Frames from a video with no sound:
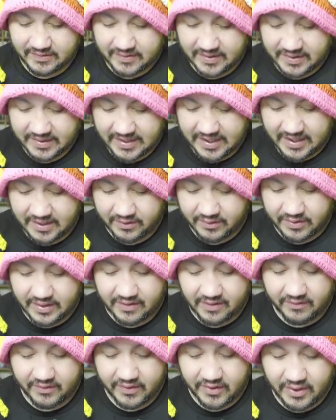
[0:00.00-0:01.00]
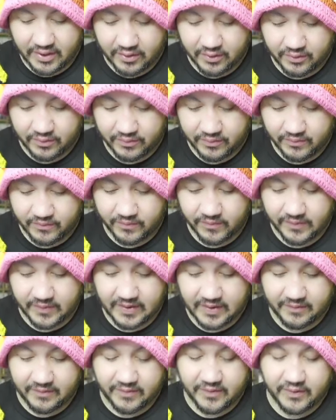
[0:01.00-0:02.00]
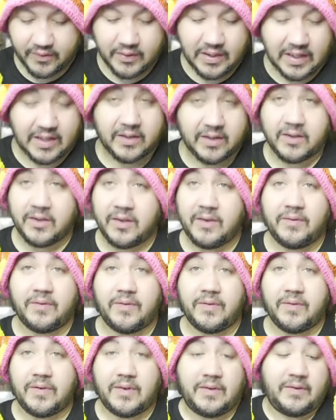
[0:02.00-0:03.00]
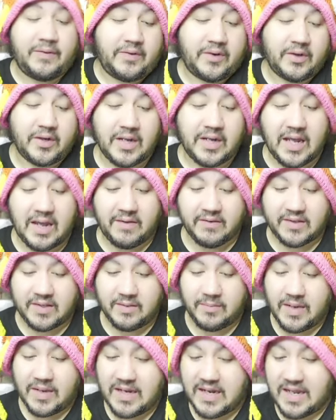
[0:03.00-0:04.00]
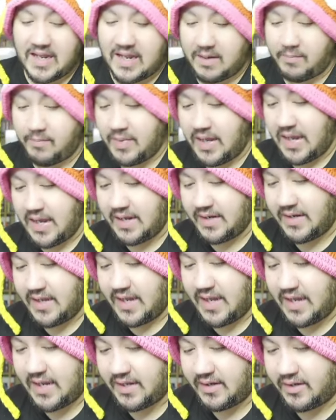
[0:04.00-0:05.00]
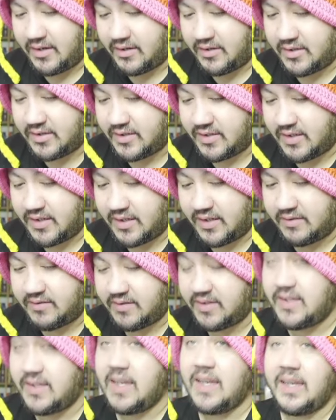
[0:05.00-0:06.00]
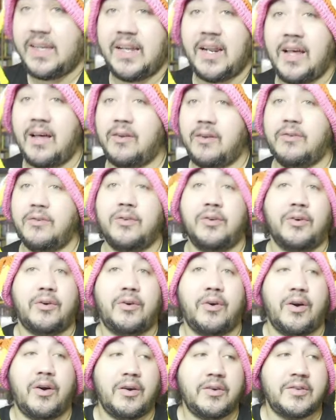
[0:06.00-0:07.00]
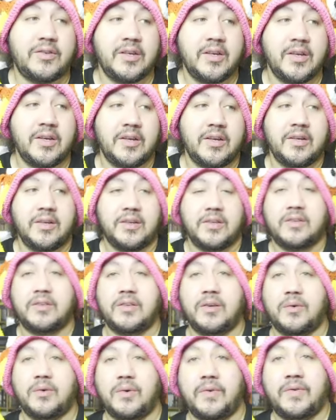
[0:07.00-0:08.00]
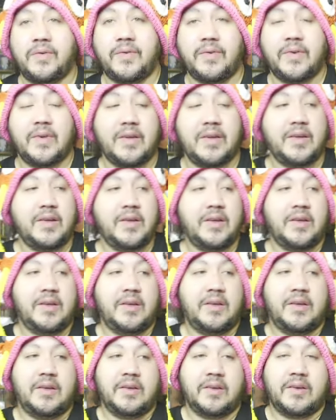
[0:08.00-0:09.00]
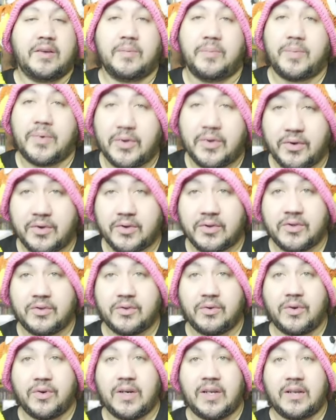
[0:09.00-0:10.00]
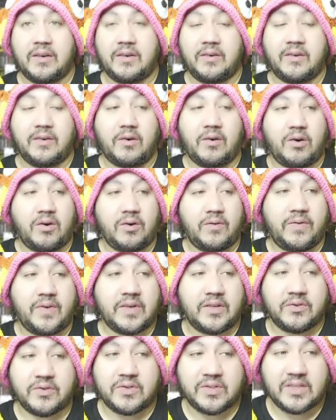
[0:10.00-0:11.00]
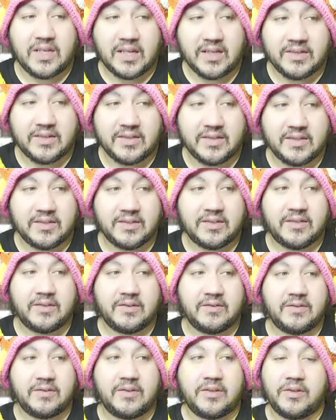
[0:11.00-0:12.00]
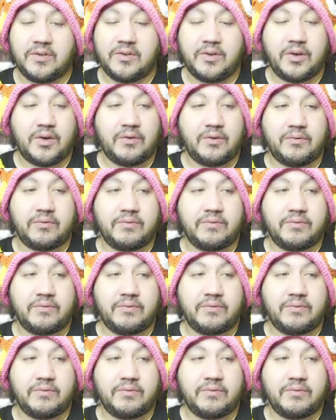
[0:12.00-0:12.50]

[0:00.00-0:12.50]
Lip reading: that, you never know if you're gonna have somebody that had a bad day and they're just gonna take it out on your cards. So if computers doing it, artificial intelligence, you know,